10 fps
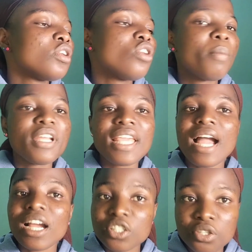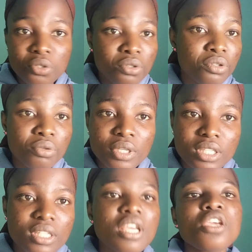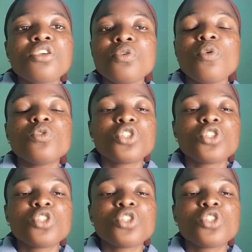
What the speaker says: nobody asked you to do it, you